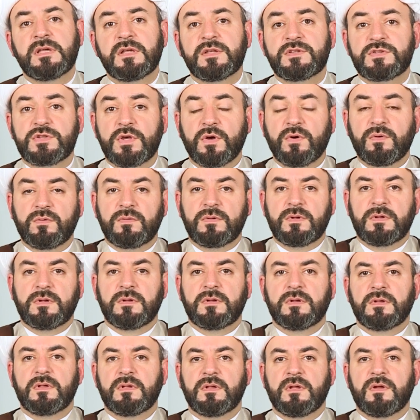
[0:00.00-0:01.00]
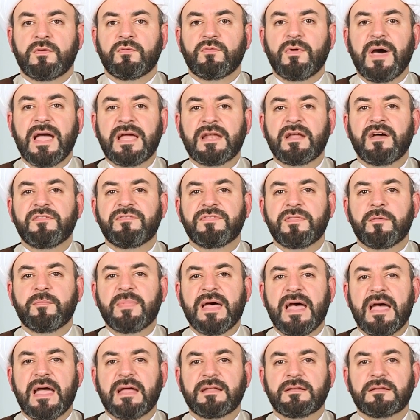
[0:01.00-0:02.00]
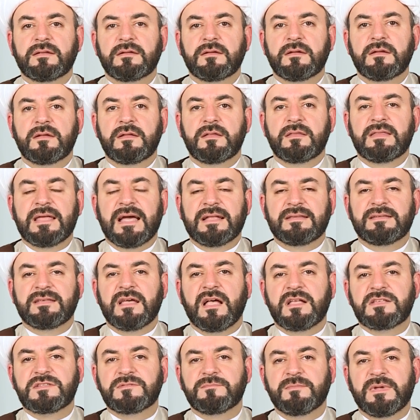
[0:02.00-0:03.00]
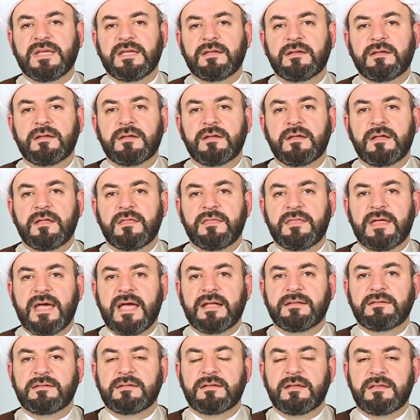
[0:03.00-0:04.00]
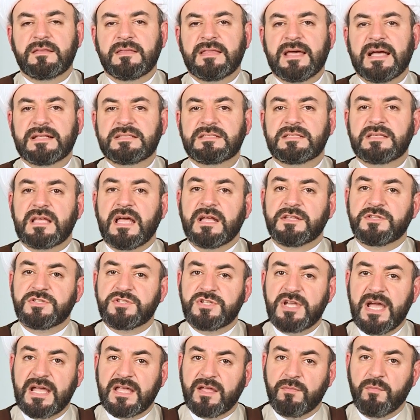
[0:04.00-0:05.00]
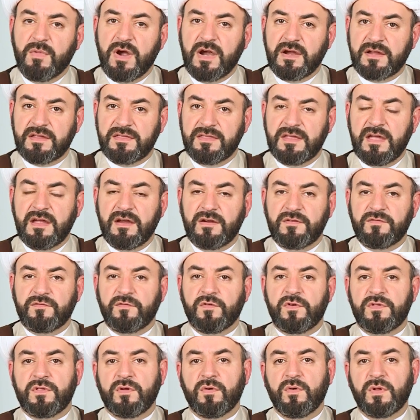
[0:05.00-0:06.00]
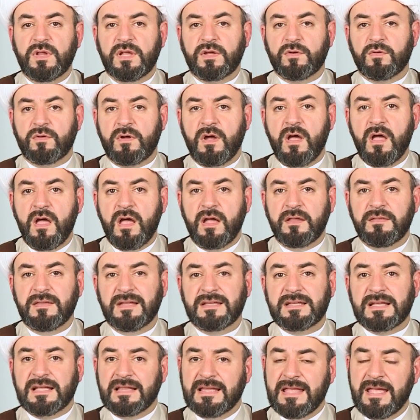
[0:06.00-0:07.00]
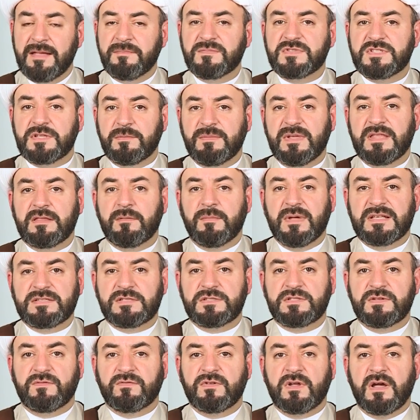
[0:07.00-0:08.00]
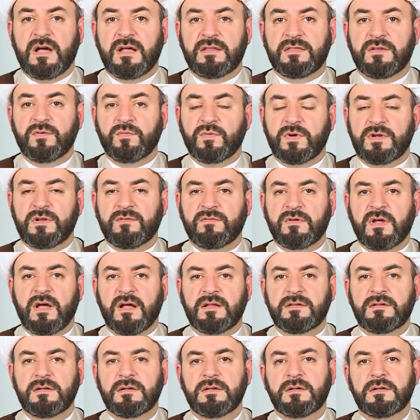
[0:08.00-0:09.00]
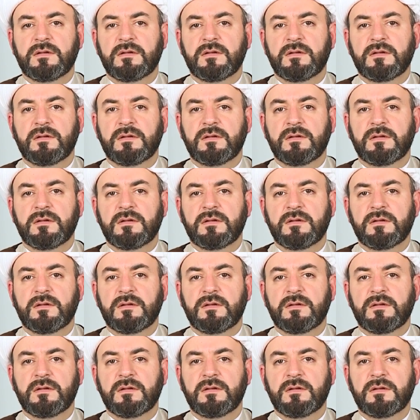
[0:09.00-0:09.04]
So right off the bat, that tells me that that's a check mark there for the Holy Quran that claims to be the message of God, the Word of God.